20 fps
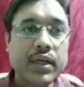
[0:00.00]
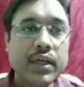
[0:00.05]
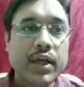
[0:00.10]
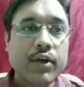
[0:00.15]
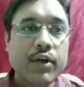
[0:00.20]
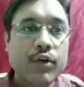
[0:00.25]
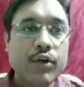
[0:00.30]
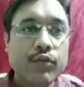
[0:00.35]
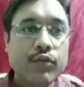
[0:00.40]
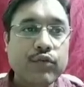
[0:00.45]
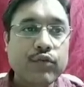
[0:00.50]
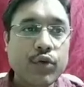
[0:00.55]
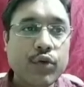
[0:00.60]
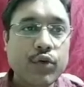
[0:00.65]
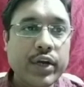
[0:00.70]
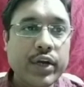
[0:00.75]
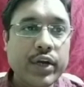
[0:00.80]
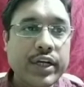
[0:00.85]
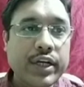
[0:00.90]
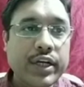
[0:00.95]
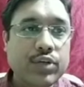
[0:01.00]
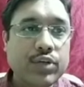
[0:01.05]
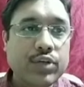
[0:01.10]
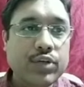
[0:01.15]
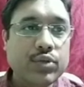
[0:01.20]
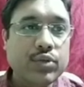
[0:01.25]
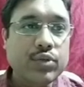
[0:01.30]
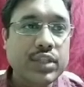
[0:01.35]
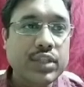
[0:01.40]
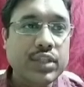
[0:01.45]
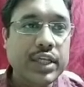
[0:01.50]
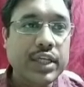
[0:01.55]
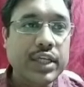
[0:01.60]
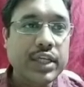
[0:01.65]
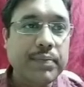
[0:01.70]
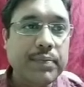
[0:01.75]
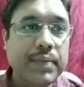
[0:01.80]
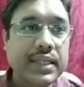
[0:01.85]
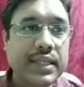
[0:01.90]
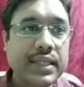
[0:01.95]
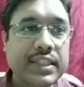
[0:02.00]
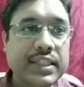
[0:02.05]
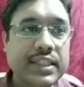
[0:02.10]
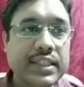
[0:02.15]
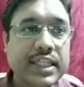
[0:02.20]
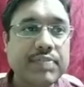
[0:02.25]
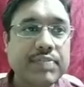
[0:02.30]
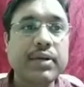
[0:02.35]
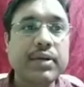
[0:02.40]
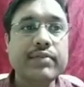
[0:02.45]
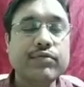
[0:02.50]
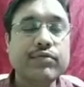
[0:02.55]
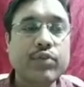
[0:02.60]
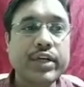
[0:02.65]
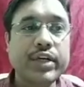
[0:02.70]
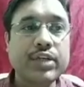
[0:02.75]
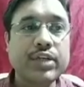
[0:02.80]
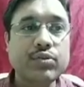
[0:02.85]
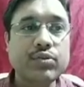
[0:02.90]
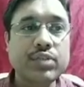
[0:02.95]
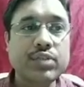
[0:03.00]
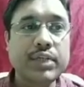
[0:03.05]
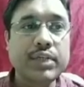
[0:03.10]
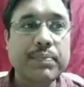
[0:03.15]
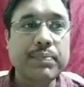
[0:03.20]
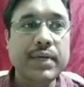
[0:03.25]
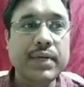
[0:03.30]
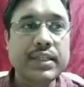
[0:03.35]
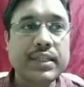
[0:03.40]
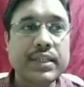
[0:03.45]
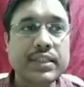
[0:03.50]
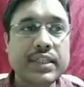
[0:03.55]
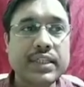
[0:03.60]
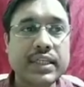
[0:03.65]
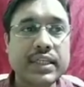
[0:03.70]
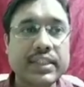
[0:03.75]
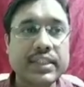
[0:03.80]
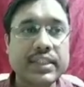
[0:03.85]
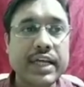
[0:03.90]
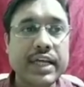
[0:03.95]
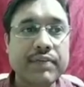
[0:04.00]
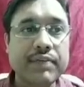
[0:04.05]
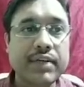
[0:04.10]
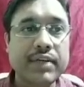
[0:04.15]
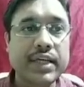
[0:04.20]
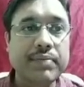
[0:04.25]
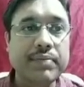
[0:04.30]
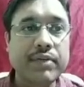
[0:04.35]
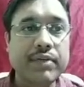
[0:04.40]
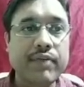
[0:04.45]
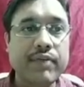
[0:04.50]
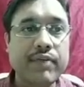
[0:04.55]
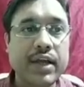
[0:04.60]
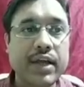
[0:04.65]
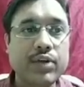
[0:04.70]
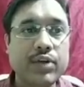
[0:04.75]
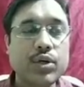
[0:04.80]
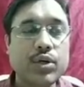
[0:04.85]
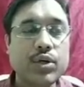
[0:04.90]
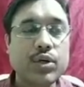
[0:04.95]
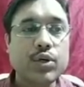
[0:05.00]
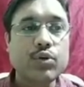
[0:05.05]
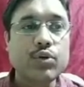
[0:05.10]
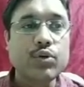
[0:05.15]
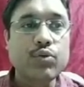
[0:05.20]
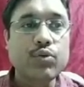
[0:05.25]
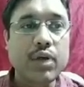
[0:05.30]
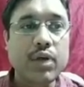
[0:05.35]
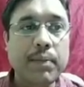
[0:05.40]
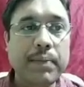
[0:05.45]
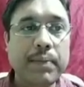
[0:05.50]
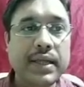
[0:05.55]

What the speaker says: 4 into 3 plus 6 we will write 4 into 3 plus 6. That will give the value 12 plus